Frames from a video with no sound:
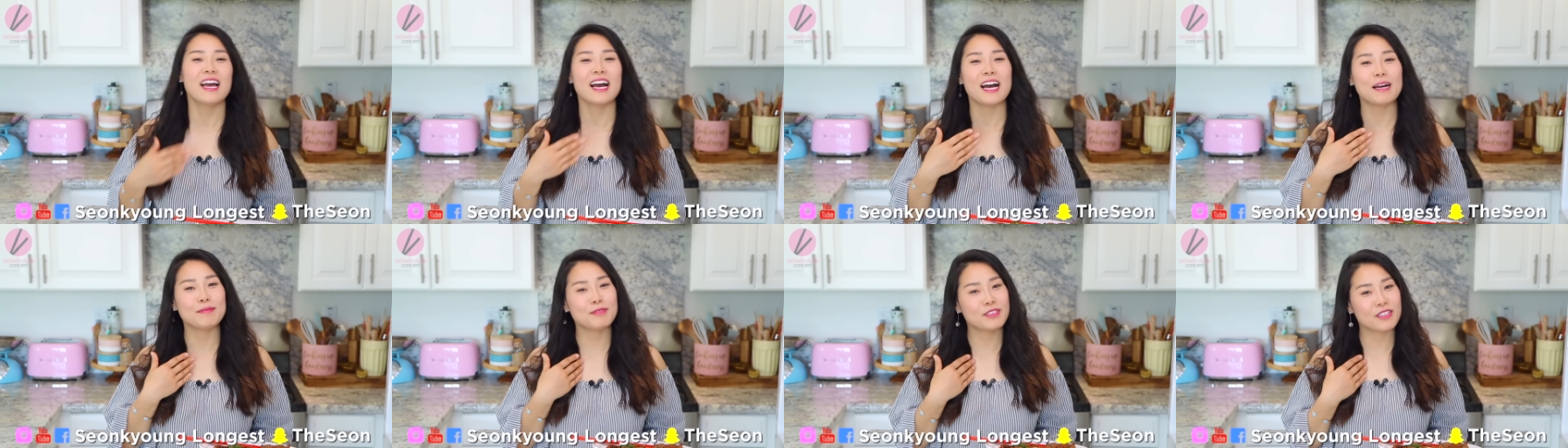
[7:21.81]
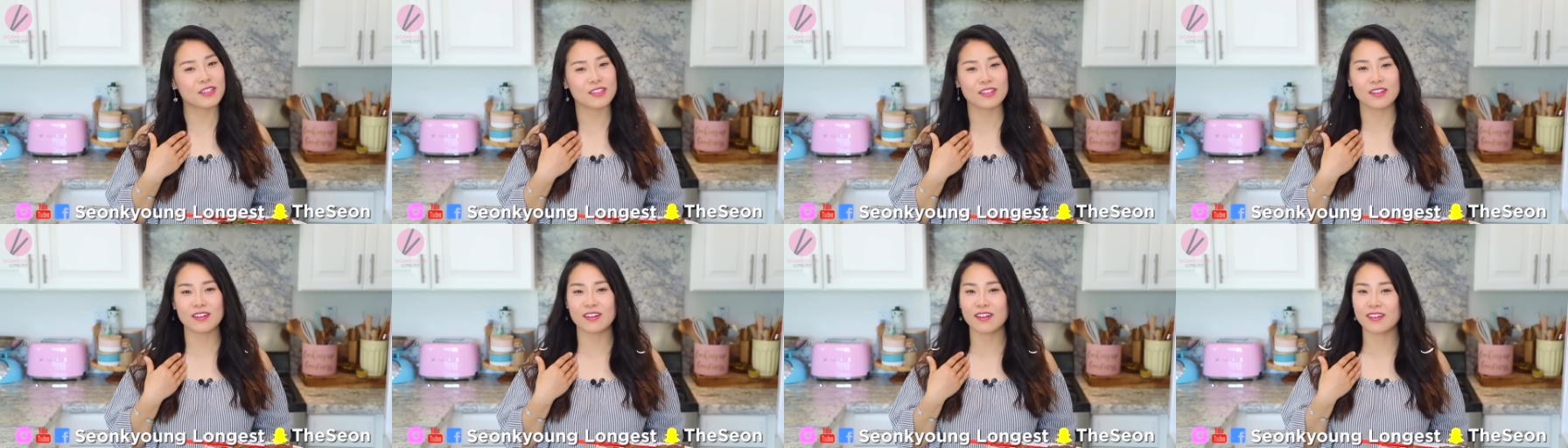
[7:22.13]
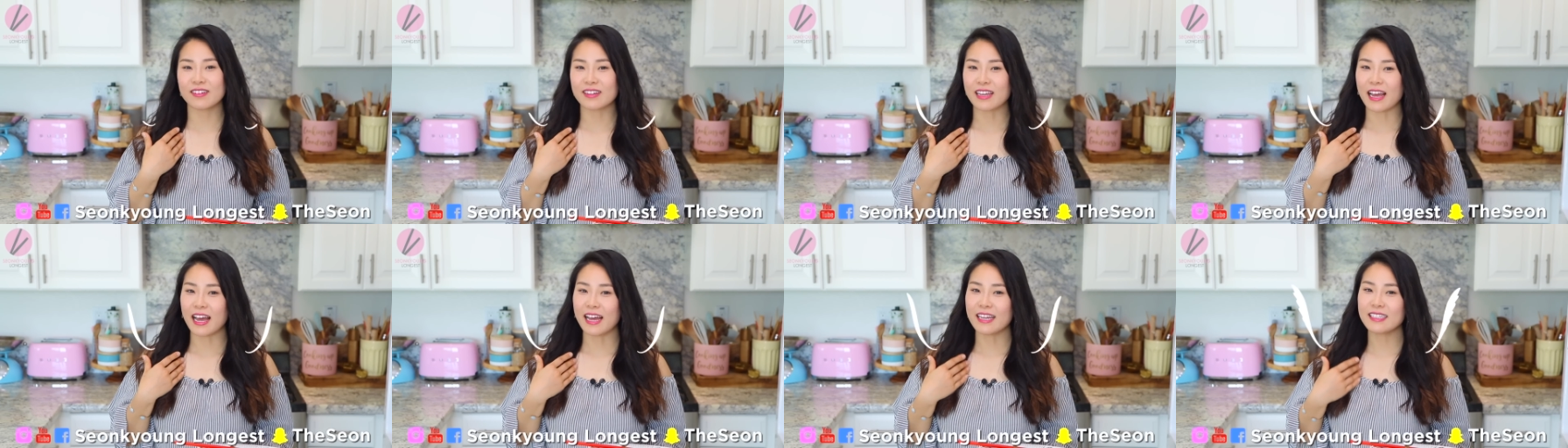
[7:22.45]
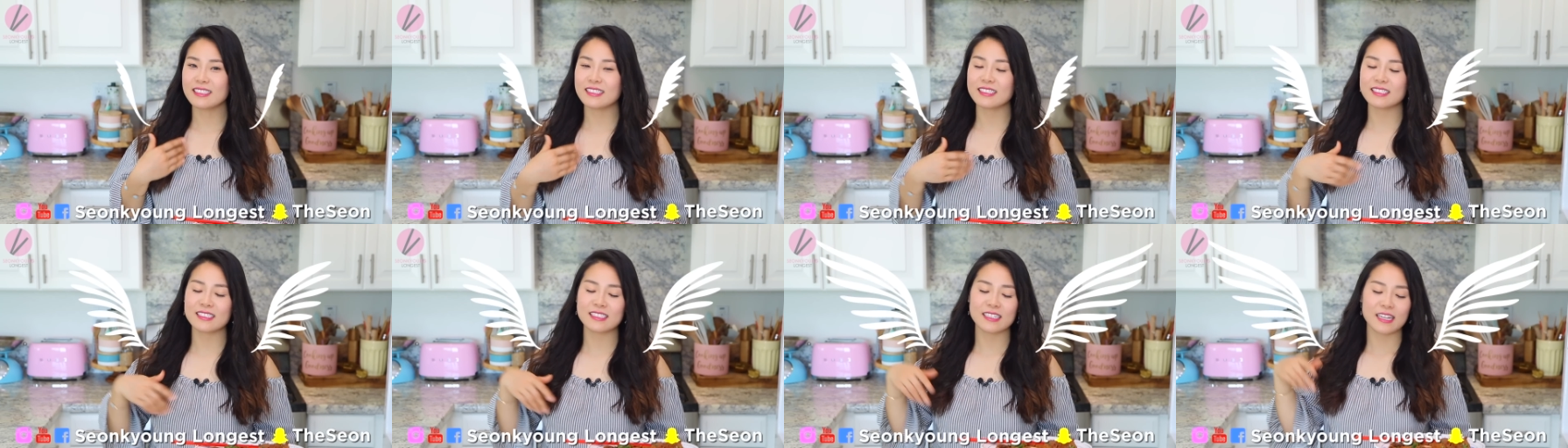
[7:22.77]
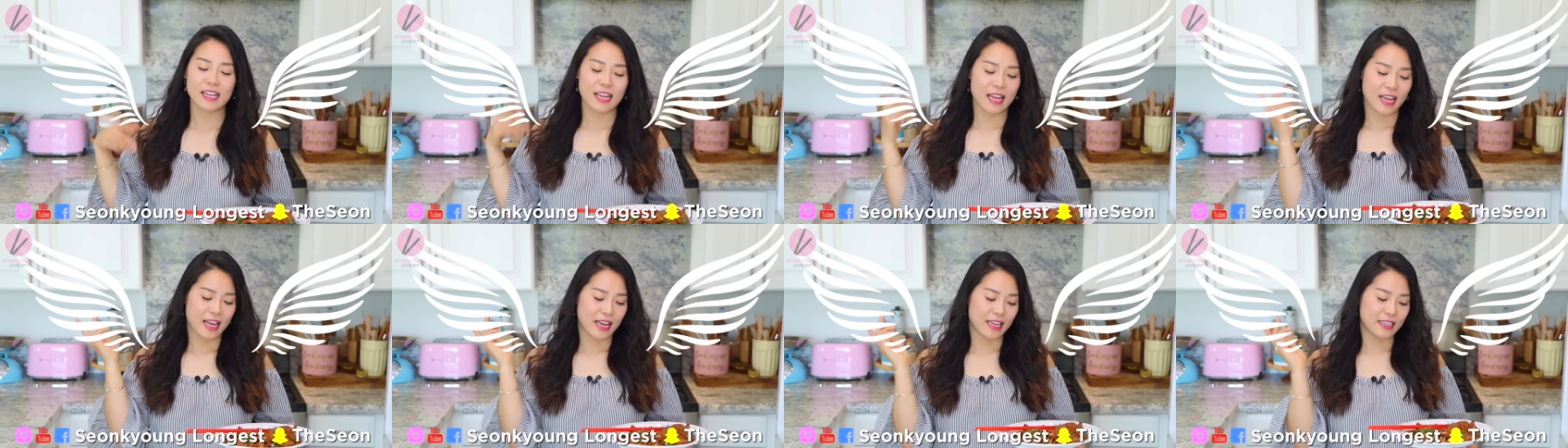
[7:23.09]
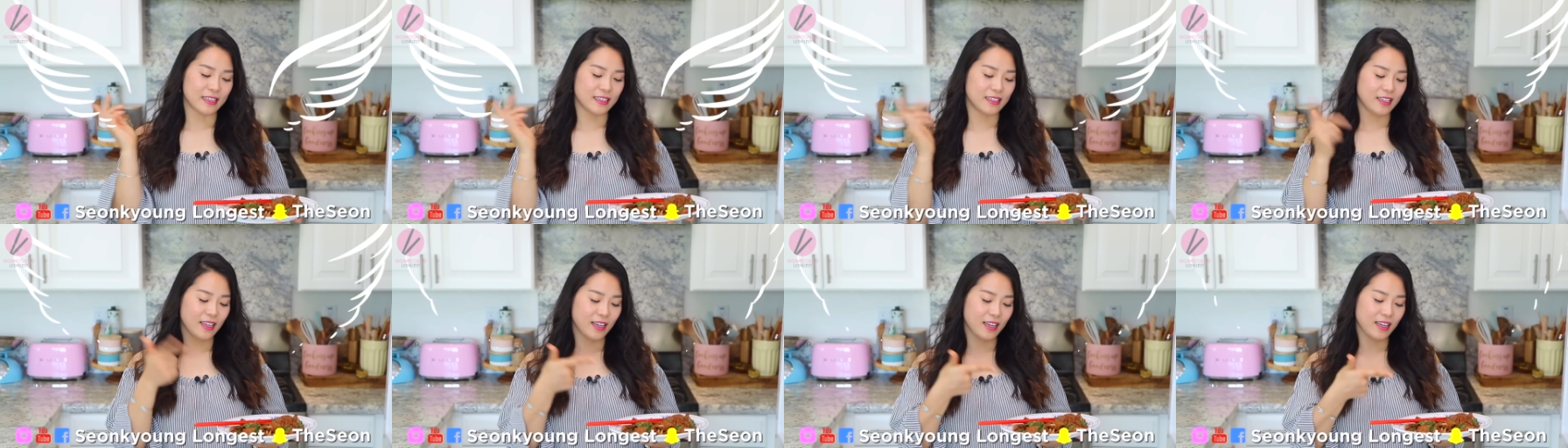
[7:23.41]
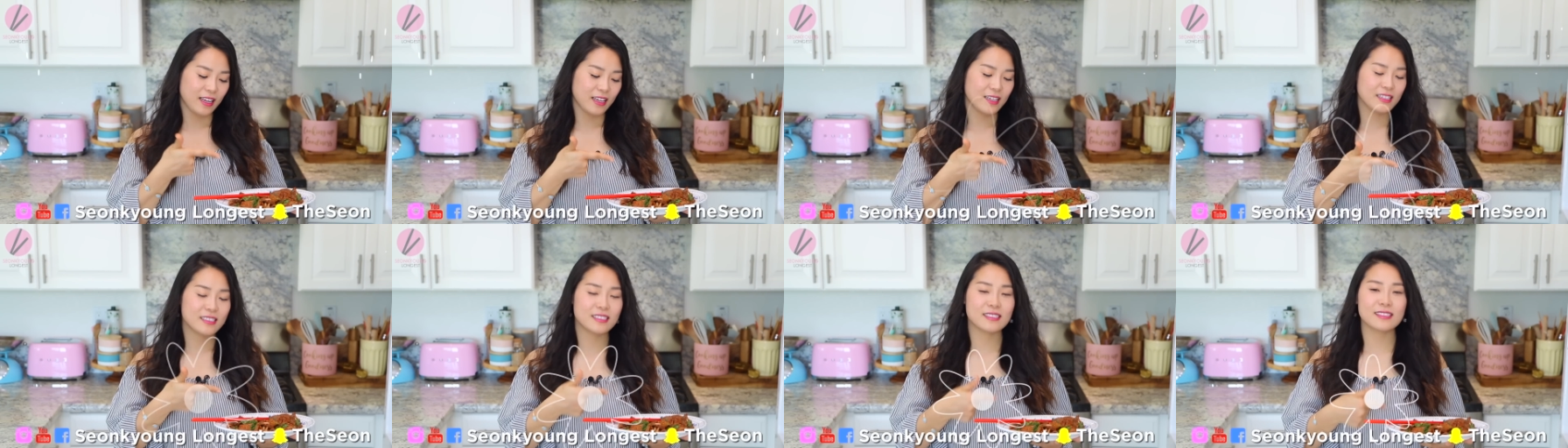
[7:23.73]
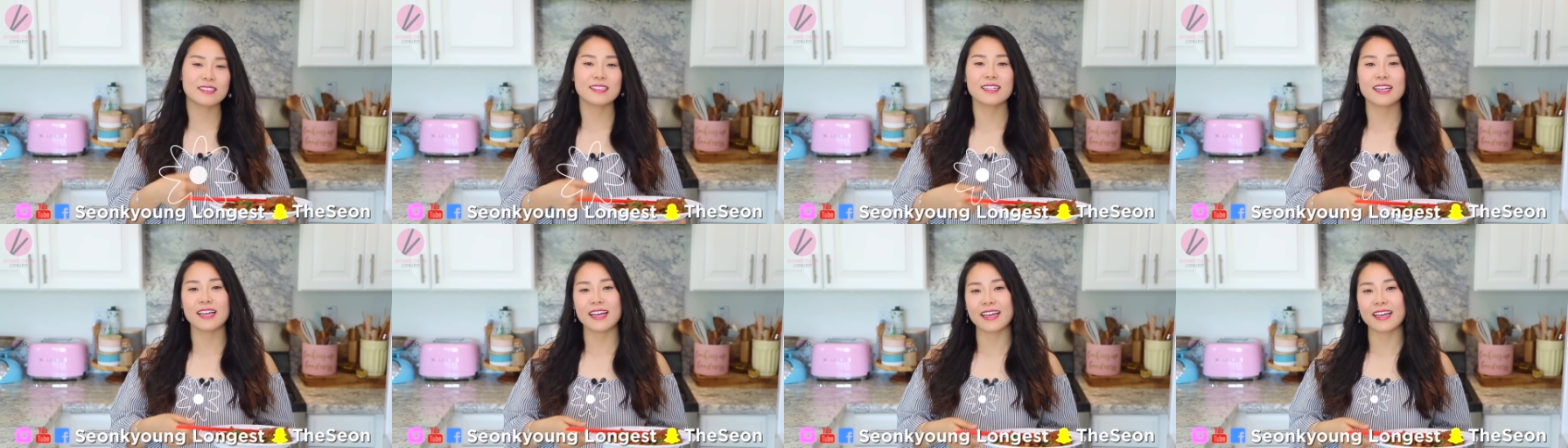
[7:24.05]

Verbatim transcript: I'm Seonkyoung Longest, and this